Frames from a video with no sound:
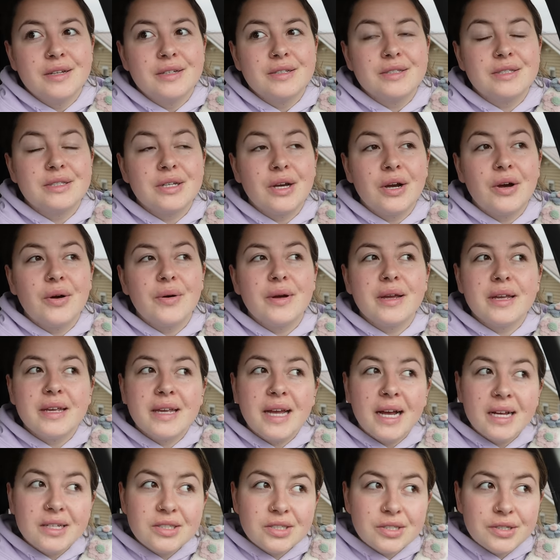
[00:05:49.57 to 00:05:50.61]
So
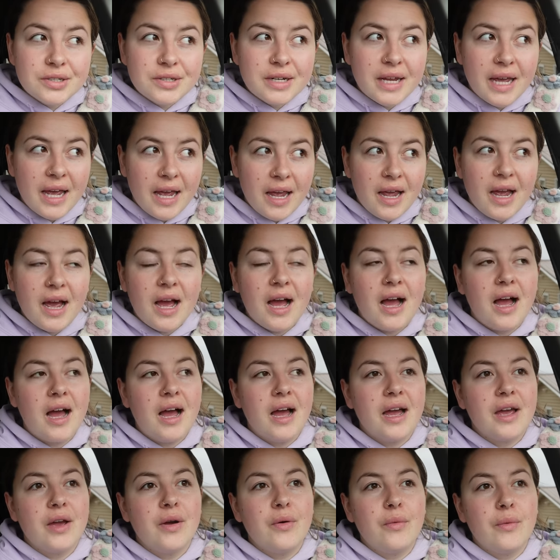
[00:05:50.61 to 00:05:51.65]
yesterday
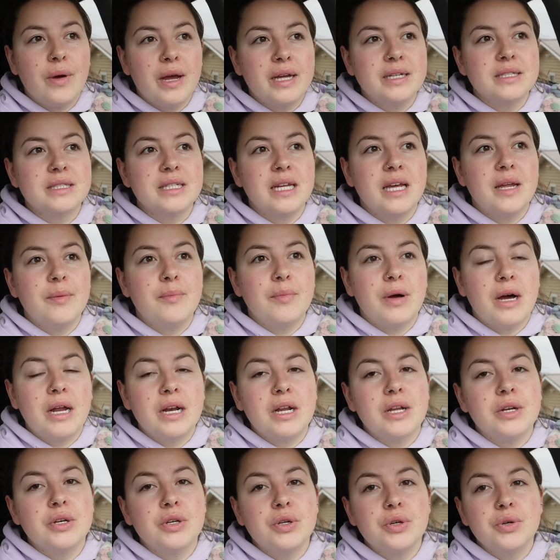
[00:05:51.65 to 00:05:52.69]
I went and
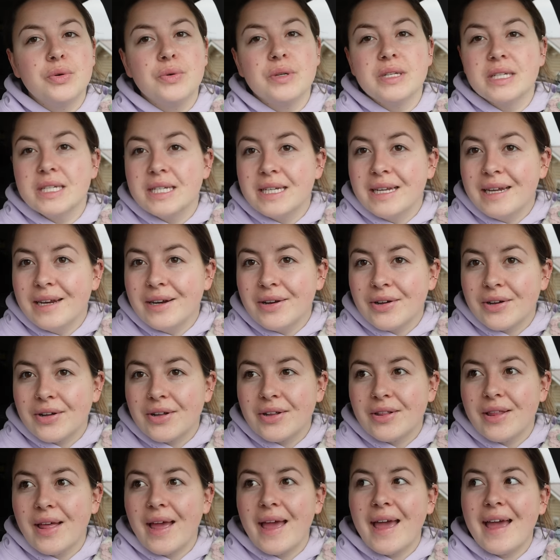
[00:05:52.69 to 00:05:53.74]
bought a new
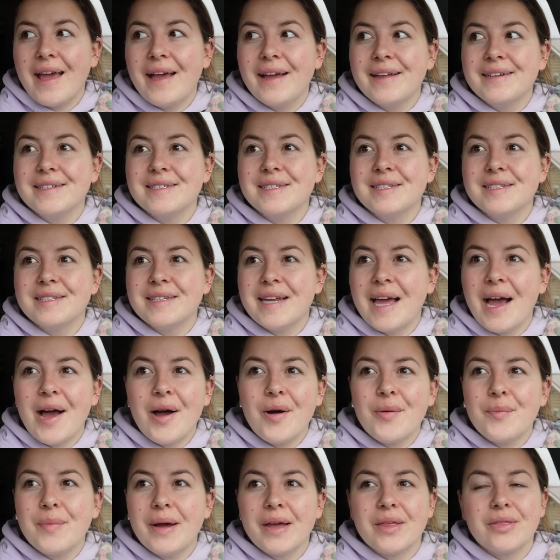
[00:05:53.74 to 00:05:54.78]
needle and
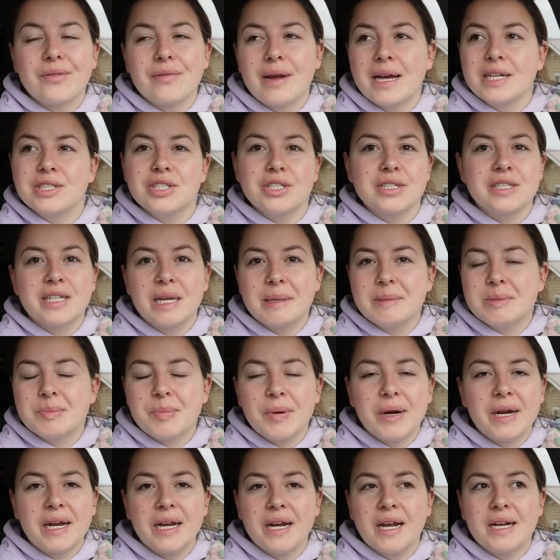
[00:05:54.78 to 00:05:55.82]
now my thread just keeps
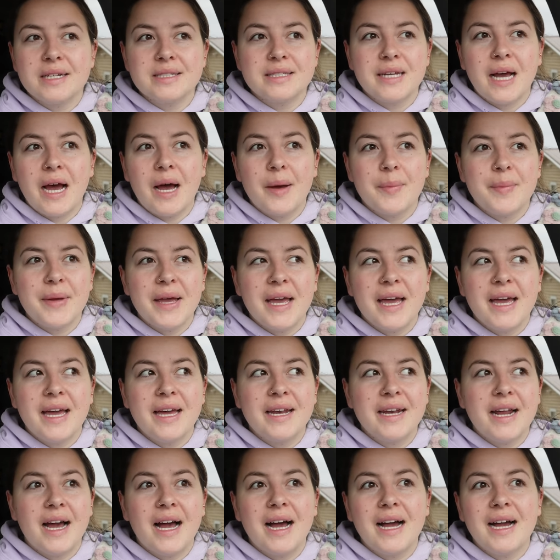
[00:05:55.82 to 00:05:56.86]
breaking on top
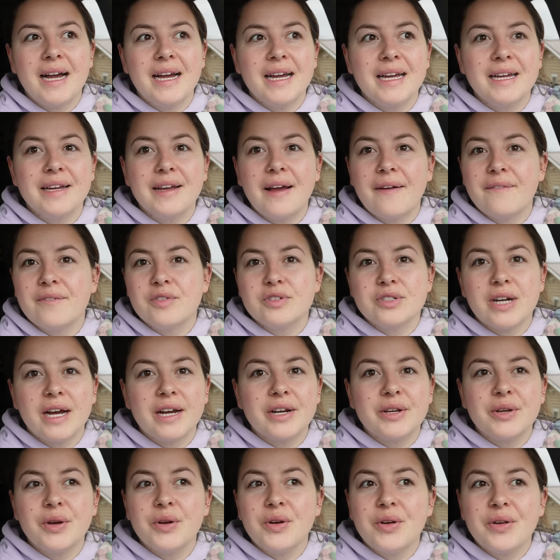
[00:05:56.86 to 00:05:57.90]
and I have
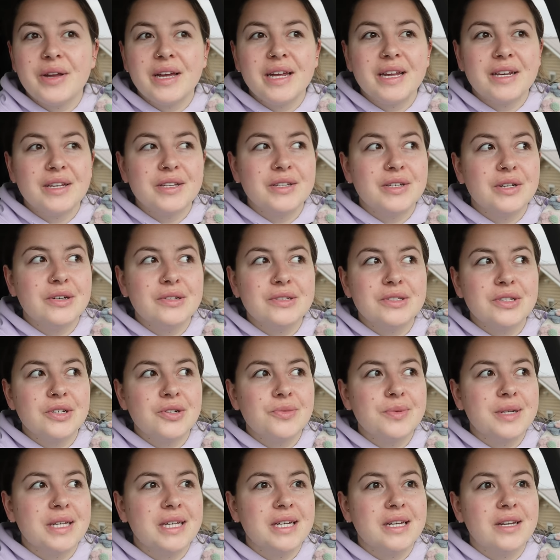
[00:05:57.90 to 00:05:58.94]
tried Googling,
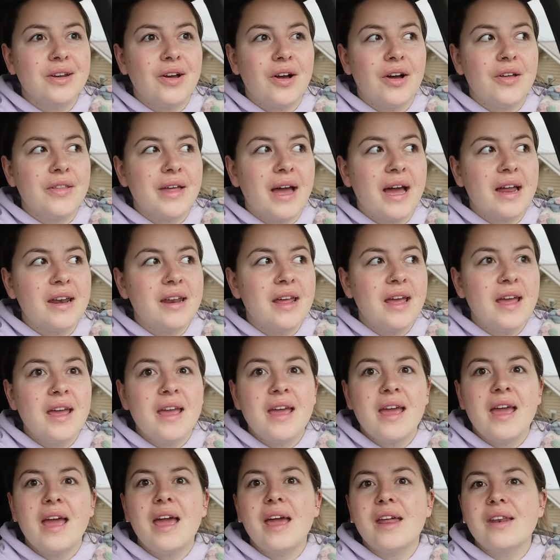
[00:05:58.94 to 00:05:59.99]
YouTubing, all that
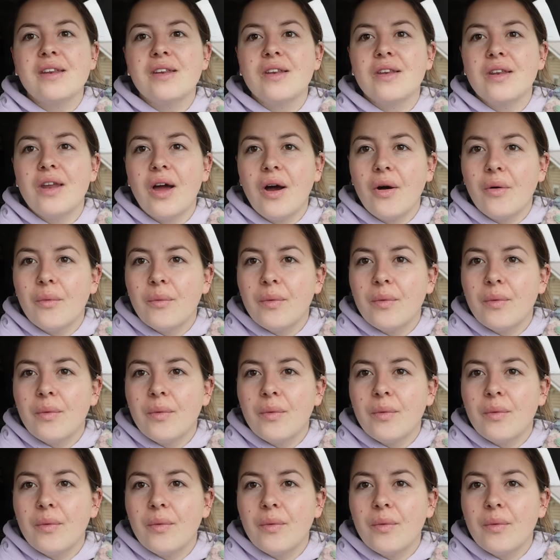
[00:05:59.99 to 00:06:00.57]
and no